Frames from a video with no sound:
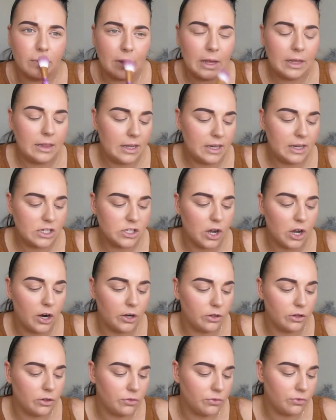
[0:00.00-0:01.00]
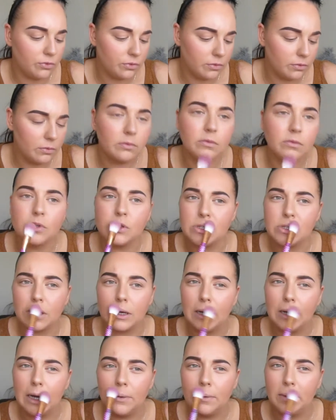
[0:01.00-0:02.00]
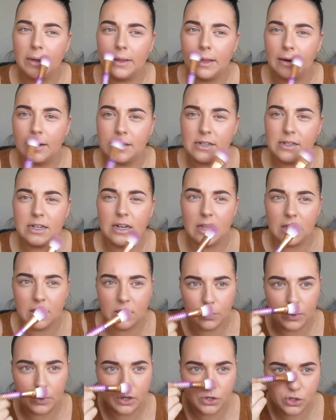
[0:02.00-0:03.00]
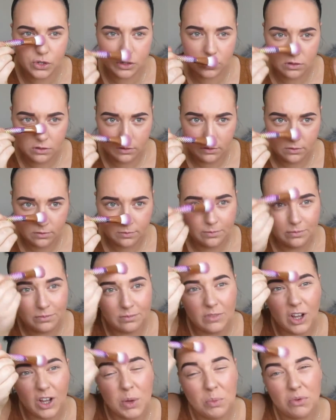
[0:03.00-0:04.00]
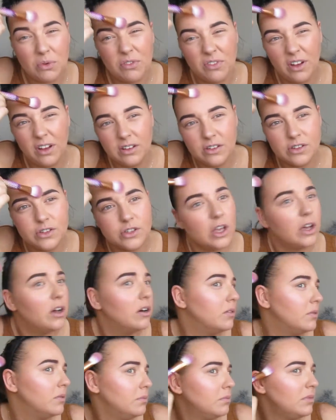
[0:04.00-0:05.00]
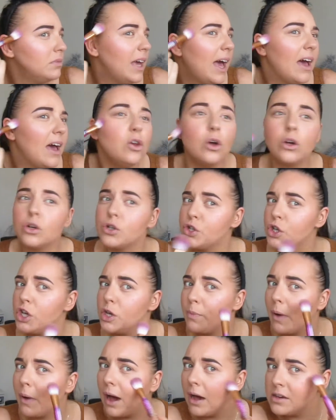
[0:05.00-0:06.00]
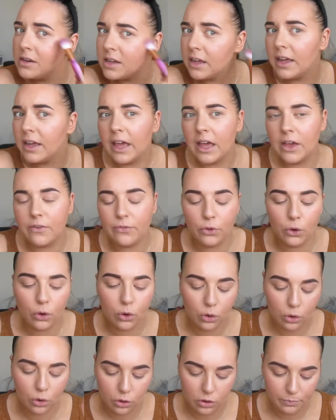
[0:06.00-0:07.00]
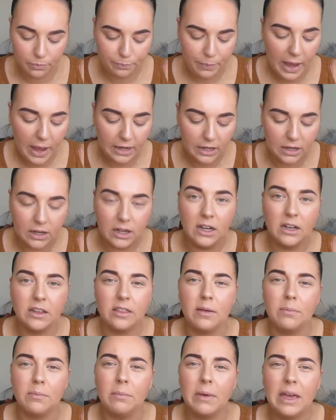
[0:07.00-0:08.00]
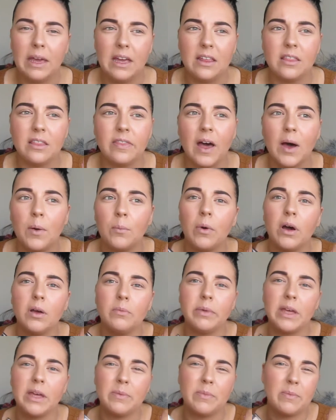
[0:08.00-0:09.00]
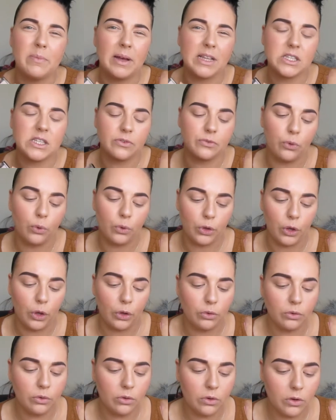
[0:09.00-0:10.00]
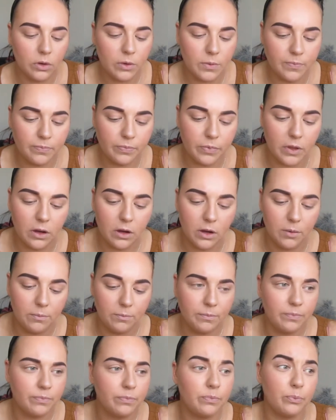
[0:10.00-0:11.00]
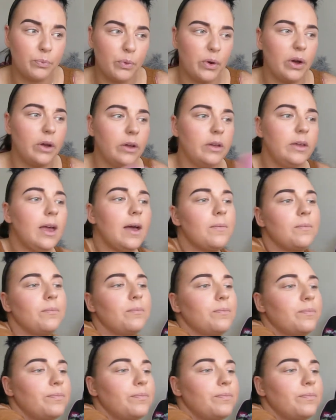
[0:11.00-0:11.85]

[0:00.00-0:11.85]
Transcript: and then it's kind of just glowy then underneath, which I prefer. So yeah, not too bad. If you're paler than me, then that might be a bit better for you. But yeah,